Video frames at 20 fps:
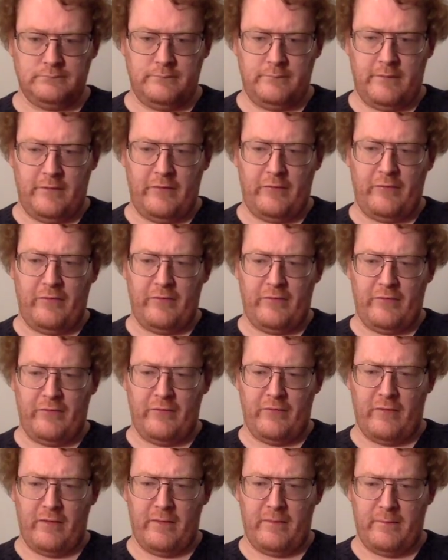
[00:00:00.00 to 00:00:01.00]
This was
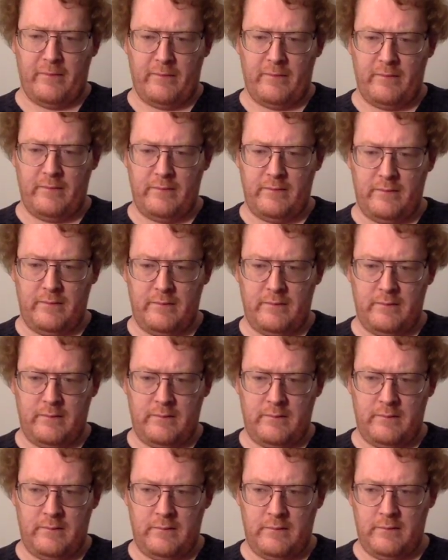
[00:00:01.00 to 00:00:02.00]
enjoyable.
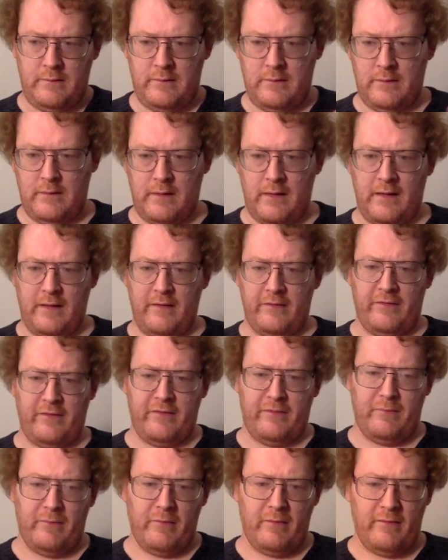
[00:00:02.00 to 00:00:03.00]
I guess
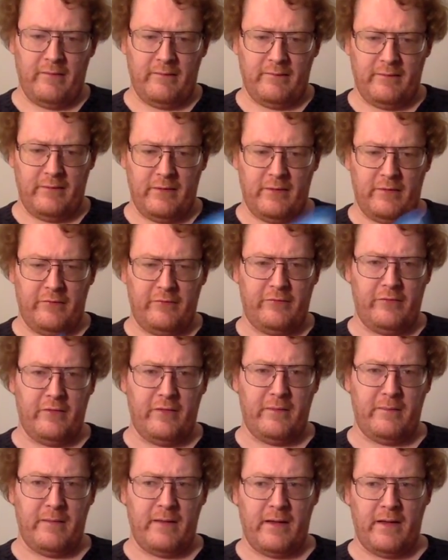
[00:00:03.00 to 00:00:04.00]
it's more, you know,
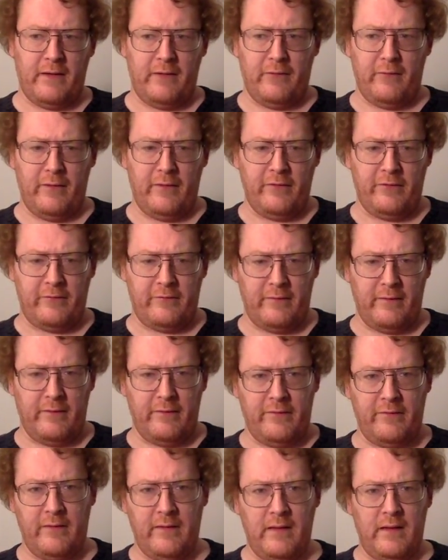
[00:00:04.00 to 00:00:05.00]
shooting behind green
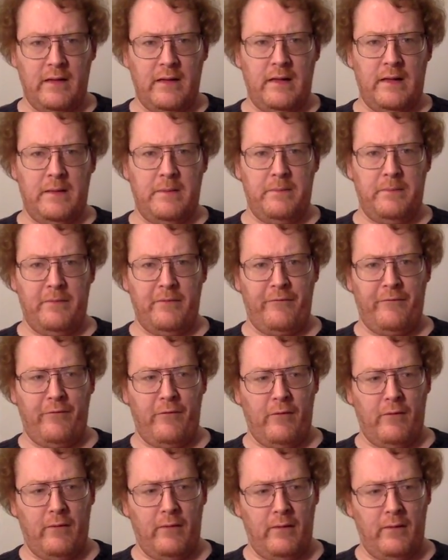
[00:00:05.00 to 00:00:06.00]
screens
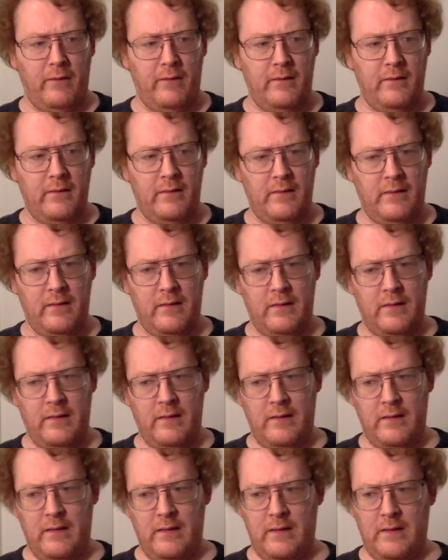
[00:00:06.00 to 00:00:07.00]
before
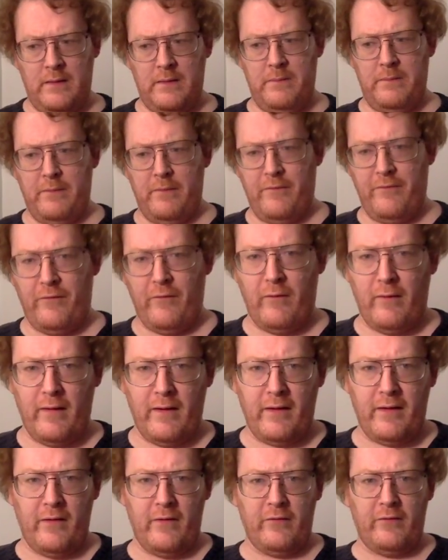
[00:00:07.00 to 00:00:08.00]
before
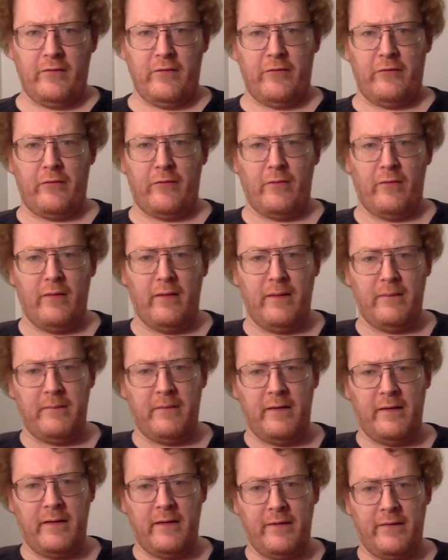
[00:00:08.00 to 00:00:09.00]
I go to Troy, I'm
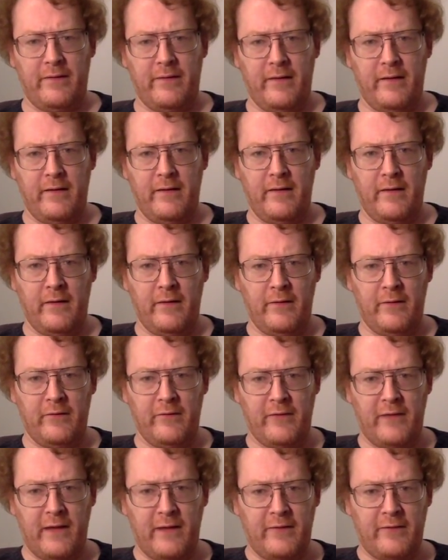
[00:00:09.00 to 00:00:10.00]
going to get the other
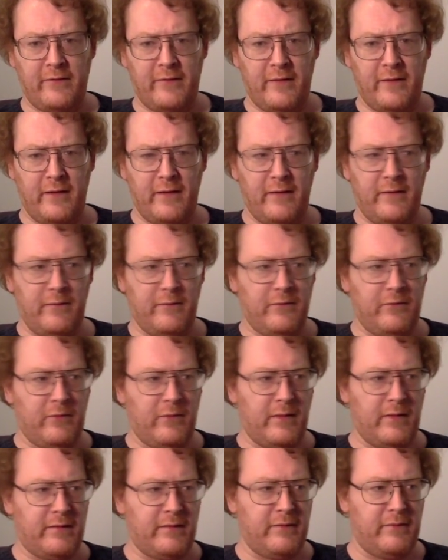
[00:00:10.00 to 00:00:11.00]
Zack Snyder
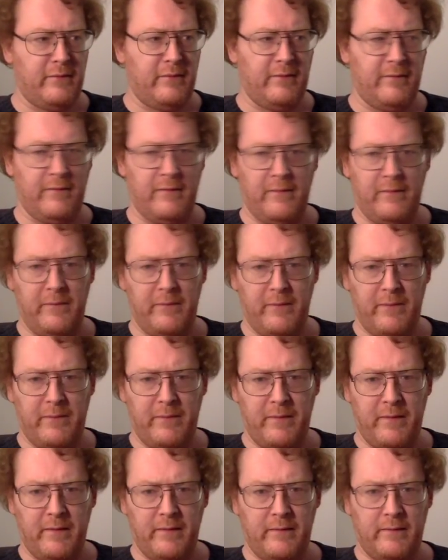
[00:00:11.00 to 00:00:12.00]
directed movie. He'll be right
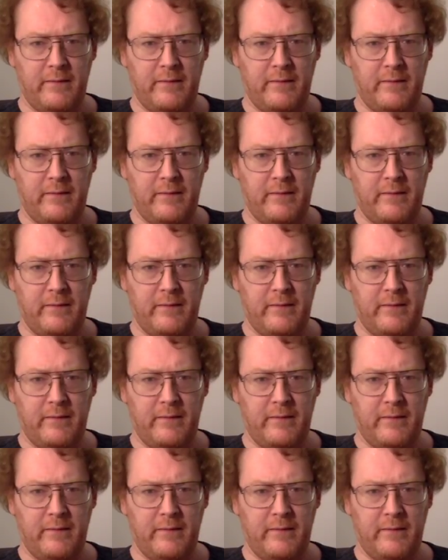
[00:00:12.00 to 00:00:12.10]
back.